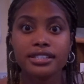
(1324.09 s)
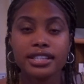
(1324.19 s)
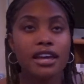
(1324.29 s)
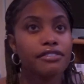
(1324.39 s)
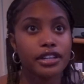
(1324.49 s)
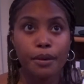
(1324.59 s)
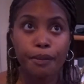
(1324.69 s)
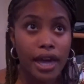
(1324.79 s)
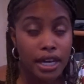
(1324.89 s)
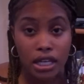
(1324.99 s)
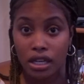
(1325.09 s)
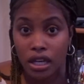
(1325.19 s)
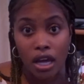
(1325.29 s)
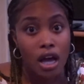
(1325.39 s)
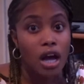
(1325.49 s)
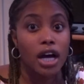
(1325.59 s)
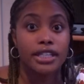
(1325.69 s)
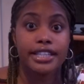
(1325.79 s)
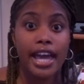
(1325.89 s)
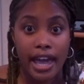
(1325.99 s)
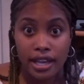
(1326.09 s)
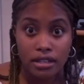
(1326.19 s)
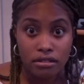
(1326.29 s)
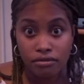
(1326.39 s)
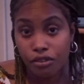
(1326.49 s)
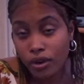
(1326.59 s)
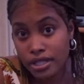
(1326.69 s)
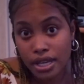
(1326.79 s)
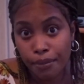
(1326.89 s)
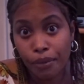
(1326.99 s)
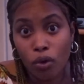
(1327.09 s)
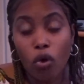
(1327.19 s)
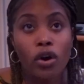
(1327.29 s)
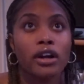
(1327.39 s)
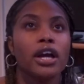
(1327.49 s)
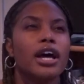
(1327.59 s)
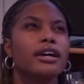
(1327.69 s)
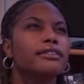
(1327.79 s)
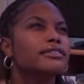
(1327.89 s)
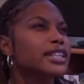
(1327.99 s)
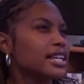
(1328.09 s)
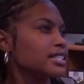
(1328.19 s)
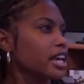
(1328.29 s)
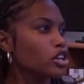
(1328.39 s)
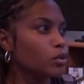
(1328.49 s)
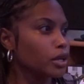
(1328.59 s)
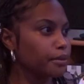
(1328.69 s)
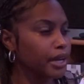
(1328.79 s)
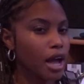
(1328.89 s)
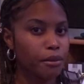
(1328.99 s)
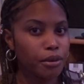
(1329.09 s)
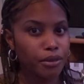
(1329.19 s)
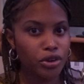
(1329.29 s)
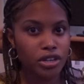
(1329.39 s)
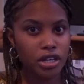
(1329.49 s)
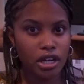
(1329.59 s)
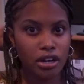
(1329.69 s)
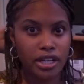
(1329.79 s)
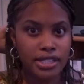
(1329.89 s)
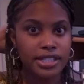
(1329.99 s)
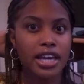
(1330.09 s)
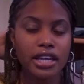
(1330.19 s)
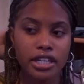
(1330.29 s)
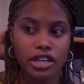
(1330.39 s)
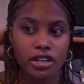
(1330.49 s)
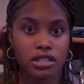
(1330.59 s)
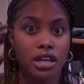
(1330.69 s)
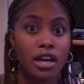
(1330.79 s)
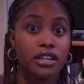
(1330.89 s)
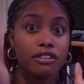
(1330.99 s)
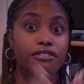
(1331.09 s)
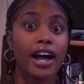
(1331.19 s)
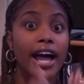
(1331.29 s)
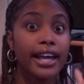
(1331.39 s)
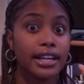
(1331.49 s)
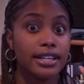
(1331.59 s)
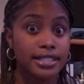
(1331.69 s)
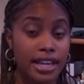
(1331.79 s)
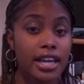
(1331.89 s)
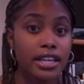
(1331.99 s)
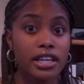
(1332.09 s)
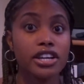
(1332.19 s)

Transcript: saving a penny a day, for example, or let's say you want to become a millionaire in 10 years, divide $1